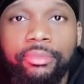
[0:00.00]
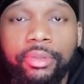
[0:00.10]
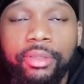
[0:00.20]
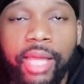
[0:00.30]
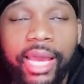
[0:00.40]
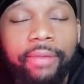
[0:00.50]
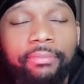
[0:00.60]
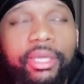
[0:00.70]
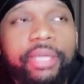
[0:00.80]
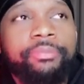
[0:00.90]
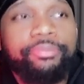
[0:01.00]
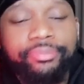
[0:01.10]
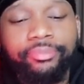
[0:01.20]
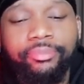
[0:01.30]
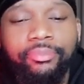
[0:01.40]
Like me,
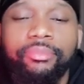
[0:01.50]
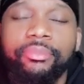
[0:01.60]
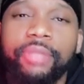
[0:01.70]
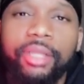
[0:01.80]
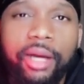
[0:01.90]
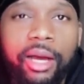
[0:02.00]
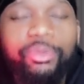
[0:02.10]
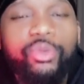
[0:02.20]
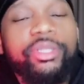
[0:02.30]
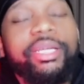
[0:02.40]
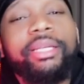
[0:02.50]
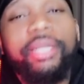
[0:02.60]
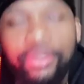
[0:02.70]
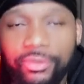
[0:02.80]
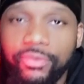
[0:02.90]
I'm 28
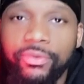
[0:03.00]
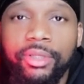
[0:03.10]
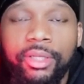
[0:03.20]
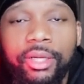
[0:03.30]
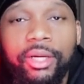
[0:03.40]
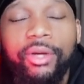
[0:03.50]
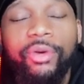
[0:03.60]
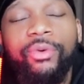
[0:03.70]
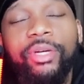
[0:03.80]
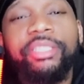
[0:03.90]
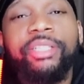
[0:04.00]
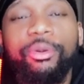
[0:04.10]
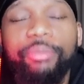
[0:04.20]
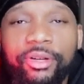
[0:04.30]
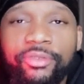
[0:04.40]
now. What is it gonna
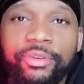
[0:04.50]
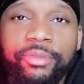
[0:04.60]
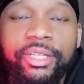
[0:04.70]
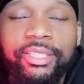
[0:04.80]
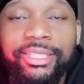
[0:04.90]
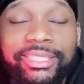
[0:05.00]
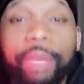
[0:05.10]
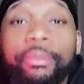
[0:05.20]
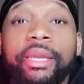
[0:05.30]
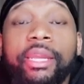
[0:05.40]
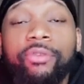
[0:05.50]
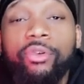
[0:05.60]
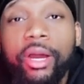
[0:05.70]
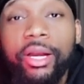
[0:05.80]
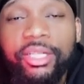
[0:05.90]
benefit me to cheat? Some men never grow
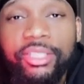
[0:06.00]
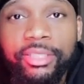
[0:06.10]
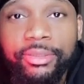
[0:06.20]
out of their cheating.